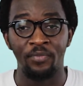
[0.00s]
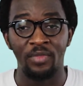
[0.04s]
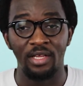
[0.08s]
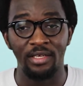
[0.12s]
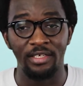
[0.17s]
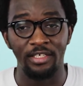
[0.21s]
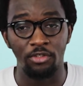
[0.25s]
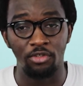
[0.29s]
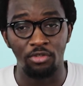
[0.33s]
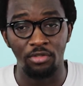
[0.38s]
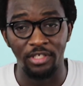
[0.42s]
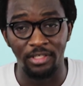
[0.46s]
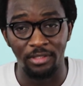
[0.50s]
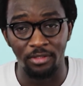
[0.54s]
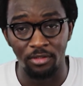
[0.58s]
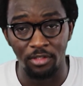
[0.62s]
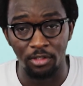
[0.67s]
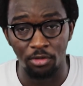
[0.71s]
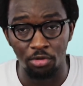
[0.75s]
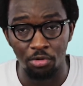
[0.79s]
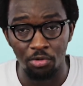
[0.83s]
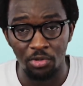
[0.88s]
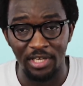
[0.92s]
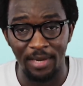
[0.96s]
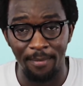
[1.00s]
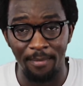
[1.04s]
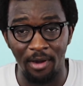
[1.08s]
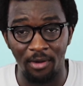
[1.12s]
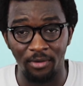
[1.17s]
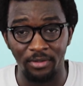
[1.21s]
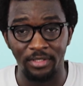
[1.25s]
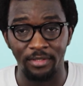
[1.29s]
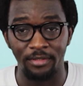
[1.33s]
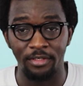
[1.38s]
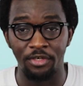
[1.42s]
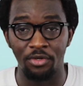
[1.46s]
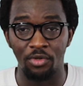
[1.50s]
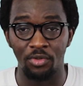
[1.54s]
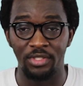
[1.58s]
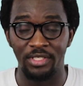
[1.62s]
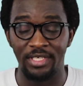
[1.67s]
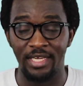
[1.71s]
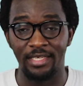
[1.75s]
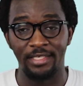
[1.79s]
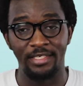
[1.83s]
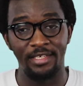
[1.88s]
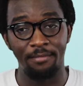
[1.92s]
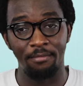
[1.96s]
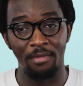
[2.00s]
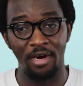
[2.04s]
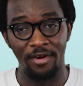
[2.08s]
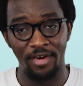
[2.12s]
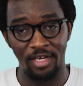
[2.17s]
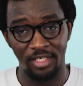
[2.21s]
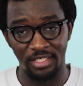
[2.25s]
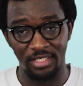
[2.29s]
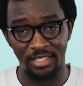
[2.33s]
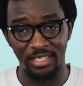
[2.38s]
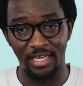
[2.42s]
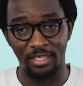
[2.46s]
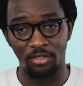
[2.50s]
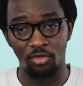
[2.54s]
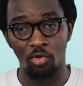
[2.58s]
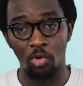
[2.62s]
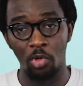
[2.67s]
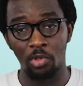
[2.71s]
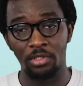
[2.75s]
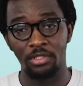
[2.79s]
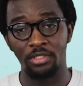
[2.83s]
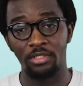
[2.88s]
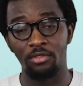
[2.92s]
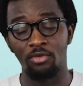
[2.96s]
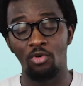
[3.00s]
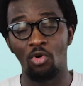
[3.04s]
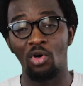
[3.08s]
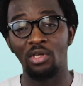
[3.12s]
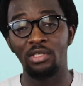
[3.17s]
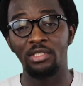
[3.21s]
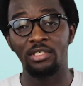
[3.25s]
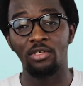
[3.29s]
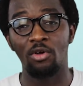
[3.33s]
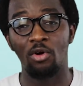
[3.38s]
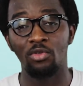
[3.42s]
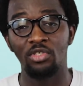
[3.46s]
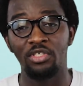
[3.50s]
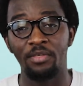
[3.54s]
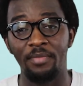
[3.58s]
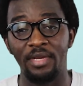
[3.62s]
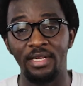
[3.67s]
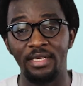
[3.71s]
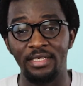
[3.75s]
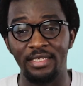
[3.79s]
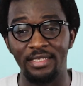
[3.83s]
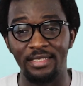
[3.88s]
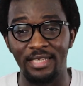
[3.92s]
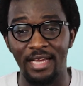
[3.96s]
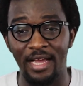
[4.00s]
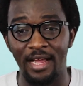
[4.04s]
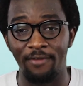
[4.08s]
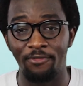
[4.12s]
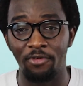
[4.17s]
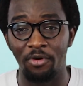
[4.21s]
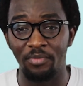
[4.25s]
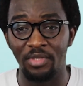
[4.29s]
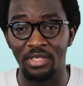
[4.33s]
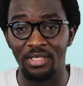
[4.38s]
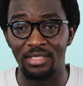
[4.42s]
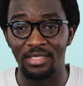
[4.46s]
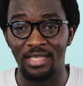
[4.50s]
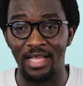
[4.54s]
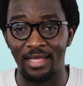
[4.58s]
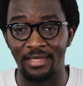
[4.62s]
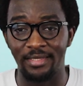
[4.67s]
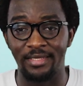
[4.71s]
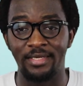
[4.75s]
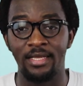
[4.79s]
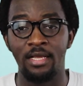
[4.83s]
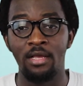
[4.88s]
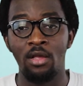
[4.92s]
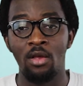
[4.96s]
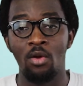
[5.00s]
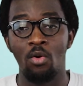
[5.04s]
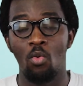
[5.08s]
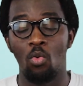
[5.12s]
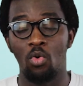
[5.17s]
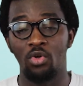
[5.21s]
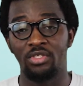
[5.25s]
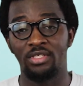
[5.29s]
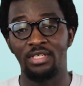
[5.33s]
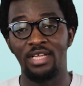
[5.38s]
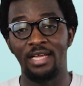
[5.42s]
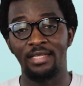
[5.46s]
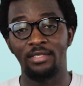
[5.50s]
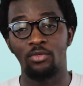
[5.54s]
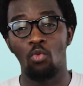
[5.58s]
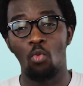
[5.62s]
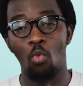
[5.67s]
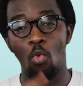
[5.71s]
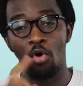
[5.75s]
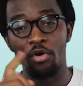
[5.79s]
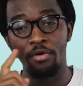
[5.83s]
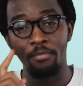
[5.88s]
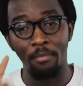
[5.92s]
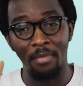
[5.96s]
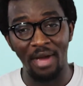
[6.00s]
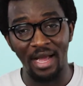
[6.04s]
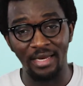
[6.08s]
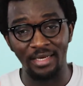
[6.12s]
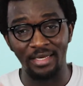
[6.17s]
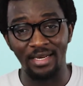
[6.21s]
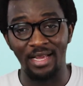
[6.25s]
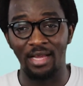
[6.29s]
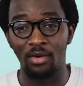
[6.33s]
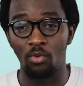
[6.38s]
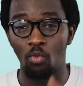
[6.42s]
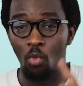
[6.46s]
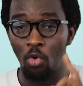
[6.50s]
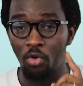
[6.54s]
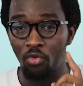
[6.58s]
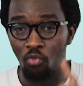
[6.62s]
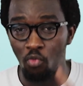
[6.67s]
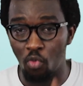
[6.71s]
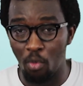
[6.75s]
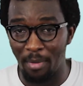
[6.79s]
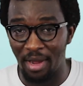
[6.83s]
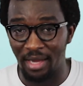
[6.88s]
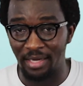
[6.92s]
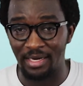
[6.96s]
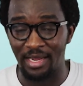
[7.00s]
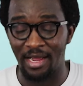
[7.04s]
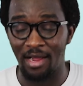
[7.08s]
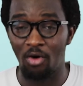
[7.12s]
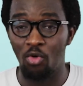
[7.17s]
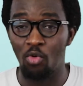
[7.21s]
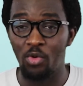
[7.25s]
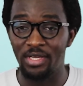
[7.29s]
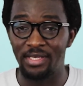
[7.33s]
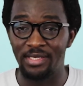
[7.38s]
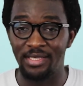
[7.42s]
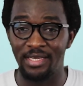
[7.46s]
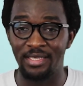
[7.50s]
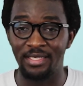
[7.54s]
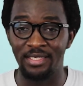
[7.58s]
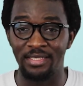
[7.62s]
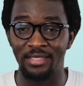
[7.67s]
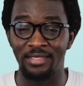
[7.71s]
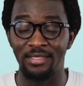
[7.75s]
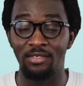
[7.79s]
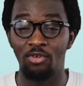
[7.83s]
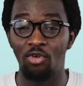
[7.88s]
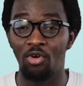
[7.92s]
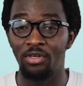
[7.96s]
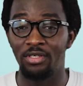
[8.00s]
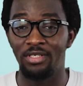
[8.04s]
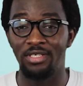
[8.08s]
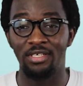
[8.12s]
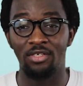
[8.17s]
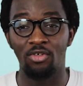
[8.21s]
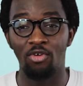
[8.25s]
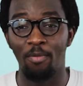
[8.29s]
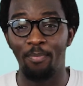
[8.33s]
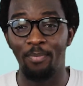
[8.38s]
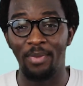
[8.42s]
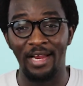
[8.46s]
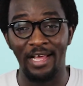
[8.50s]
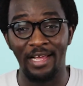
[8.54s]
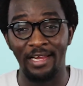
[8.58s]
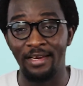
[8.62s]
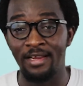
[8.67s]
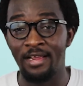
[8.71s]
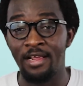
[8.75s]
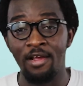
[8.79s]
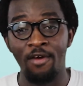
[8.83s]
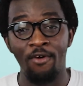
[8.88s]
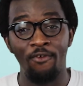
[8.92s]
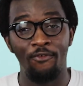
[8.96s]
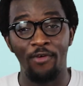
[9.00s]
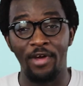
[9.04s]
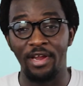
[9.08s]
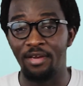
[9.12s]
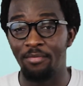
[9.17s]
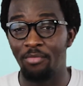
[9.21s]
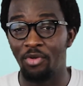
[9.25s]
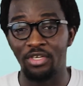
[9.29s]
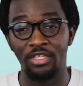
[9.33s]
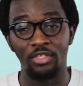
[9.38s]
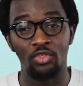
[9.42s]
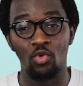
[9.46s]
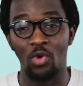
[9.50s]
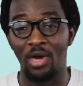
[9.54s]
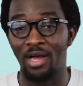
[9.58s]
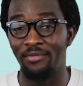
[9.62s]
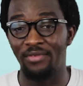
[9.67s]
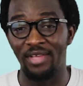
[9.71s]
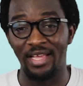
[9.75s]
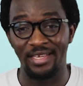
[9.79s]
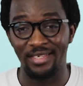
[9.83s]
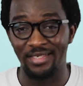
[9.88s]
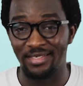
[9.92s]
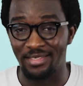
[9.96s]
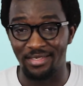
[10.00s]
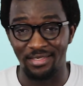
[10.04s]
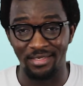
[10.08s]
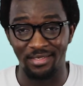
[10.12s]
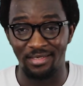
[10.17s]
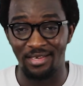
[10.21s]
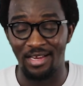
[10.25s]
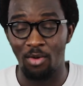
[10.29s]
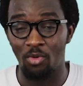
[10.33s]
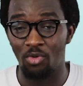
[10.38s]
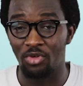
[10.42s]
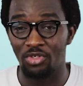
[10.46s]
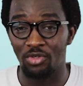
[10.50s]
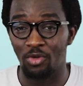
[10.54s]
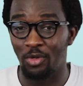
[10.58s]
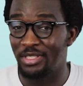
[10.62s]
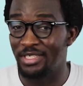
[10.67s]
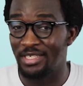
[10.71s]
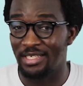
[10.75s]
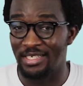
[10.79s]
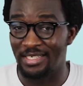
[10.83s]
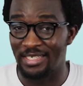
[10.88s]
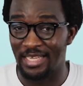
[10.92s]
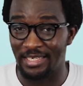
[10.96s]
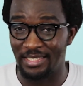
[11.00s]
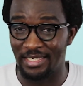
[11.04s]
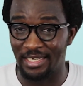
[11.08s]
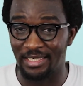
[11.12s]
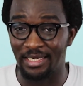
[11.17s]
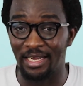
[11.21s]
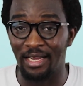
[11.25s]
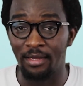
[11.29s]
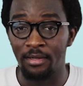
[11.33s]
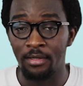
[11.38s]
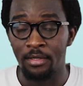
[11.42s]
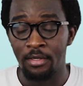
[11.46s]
The truth about sex in marriage is that God's ultimate desire from the start was that one man and one woman. I always say this: God did not plan for anybody to have exes. That was not in his agenda.